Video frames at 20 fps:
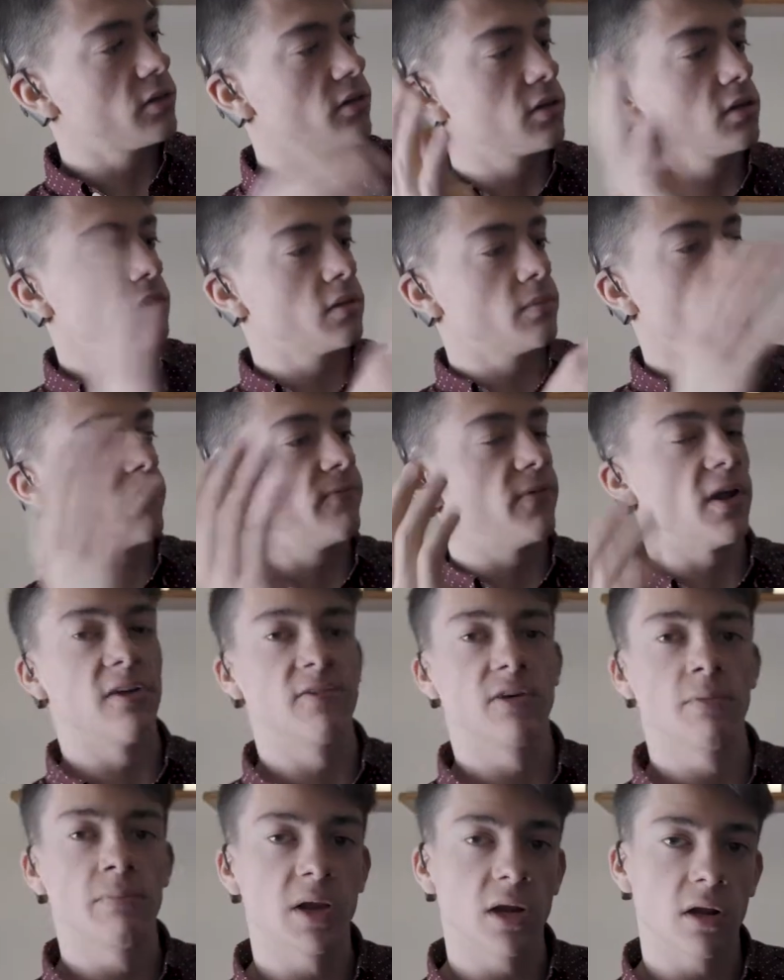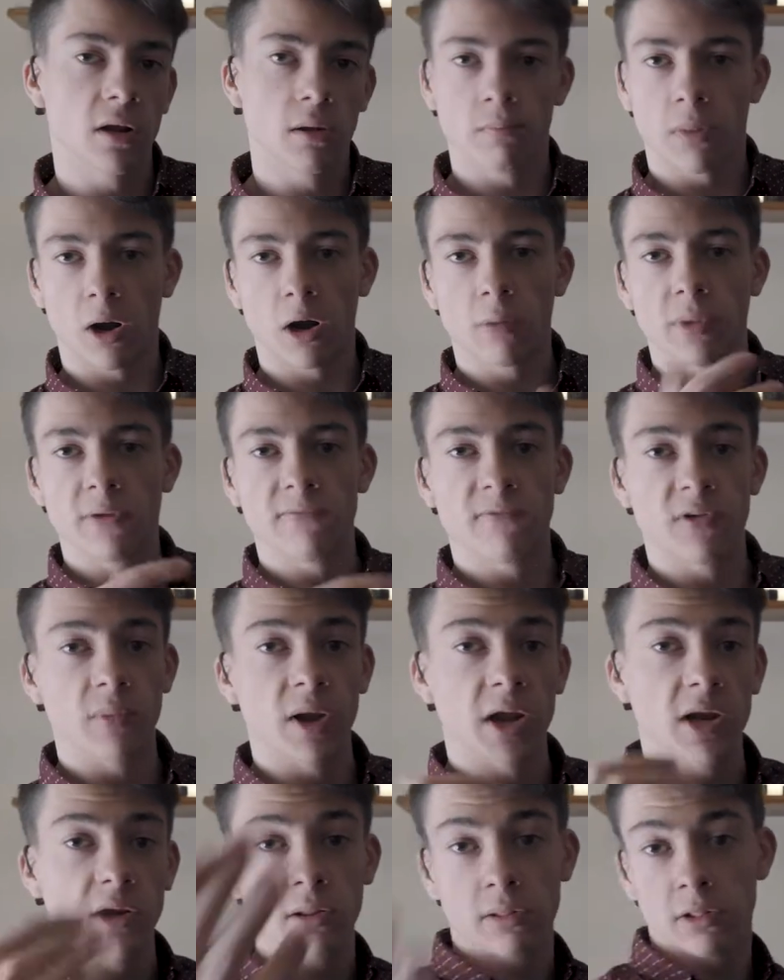this is my favorite big compartment for
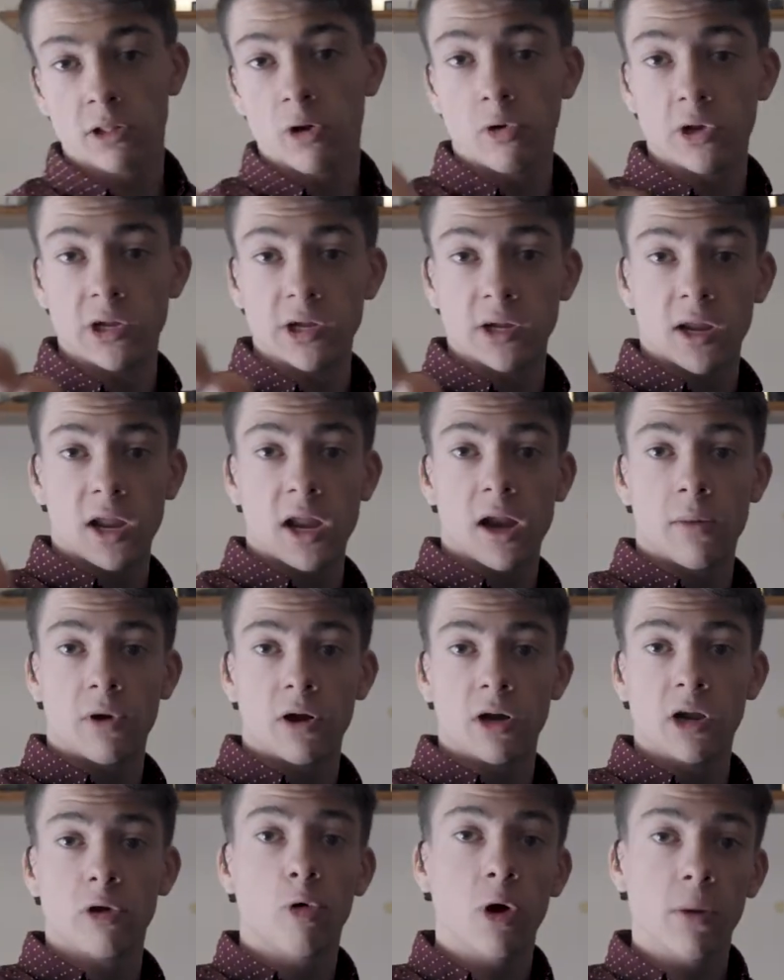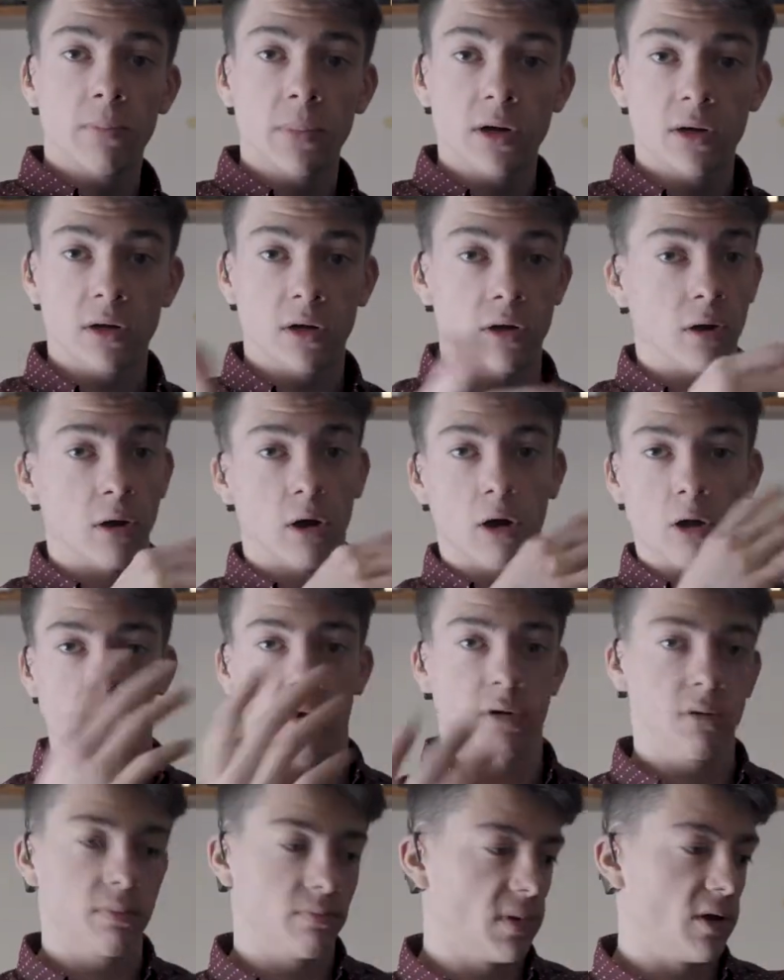my Sony camera equipment and all
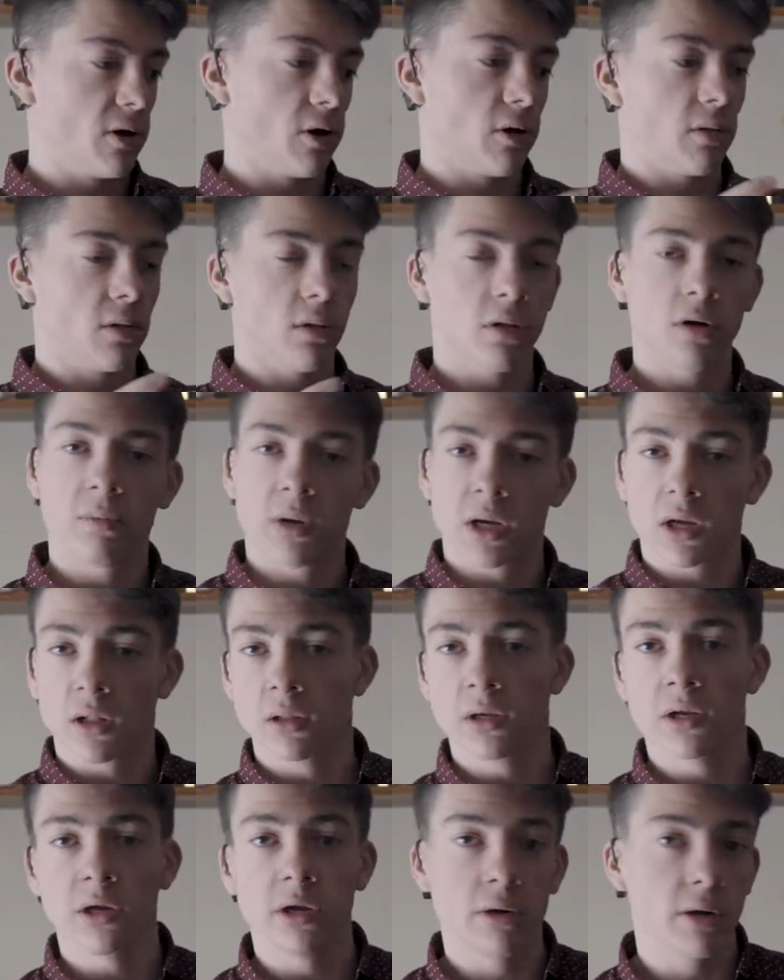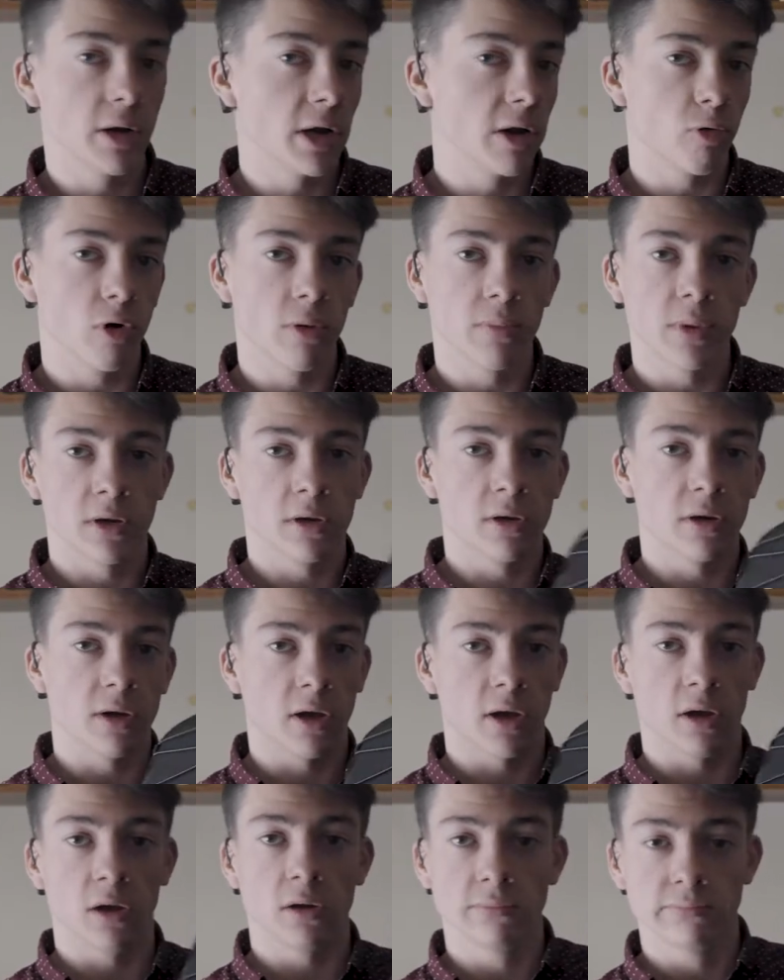the, you know, the little bit cleaning equipment.
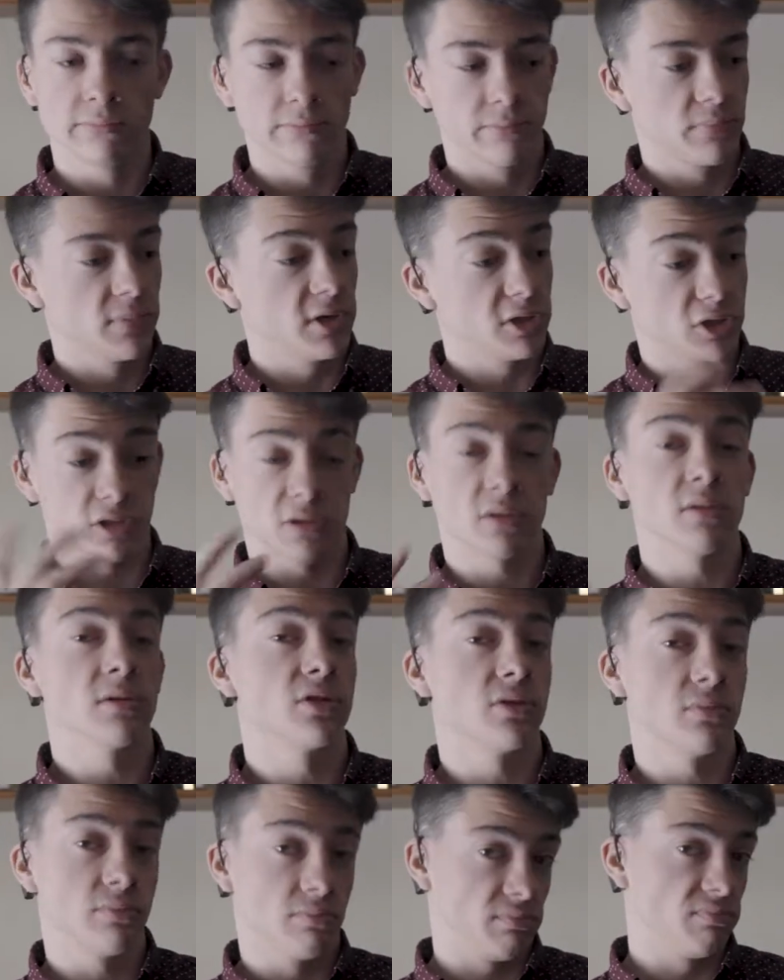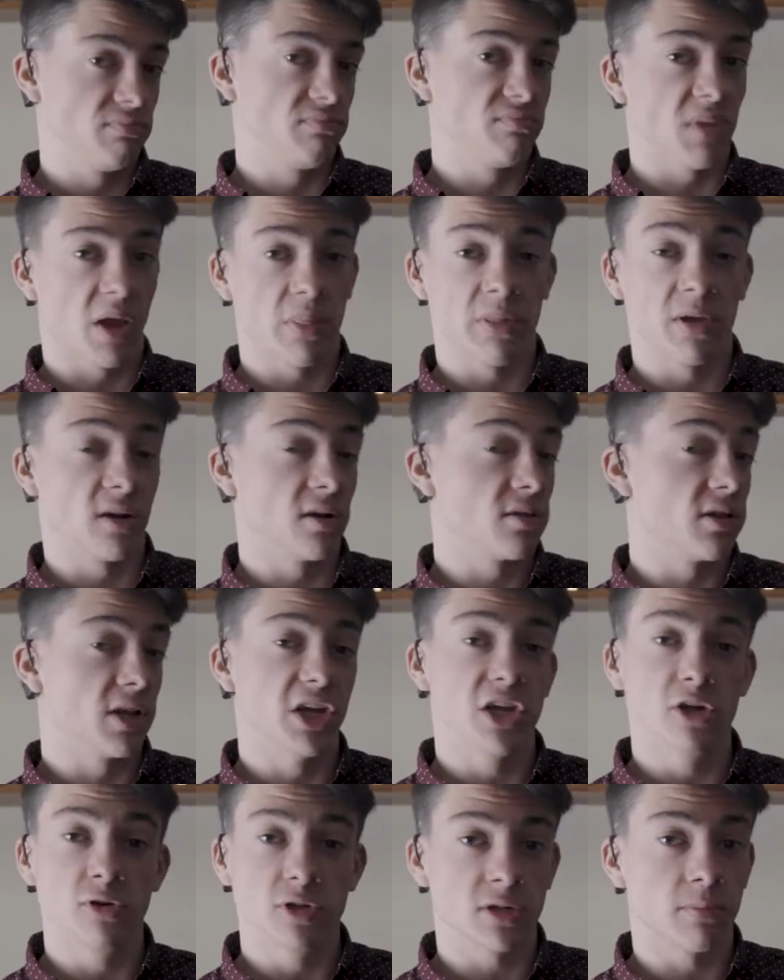And it's just like, I think it's a
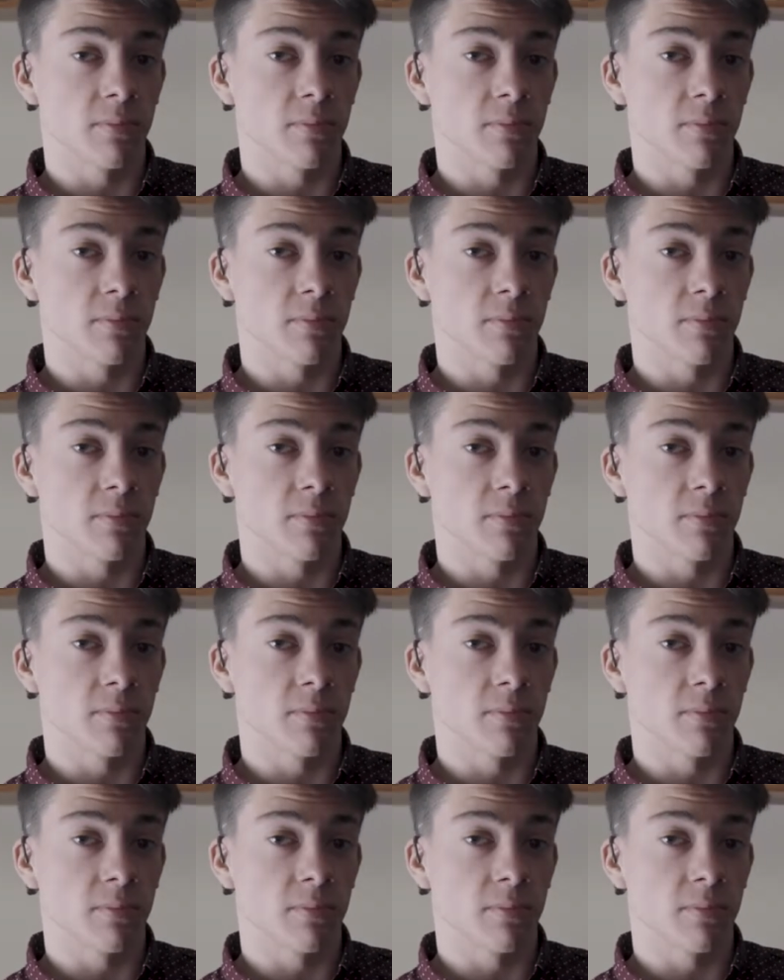huge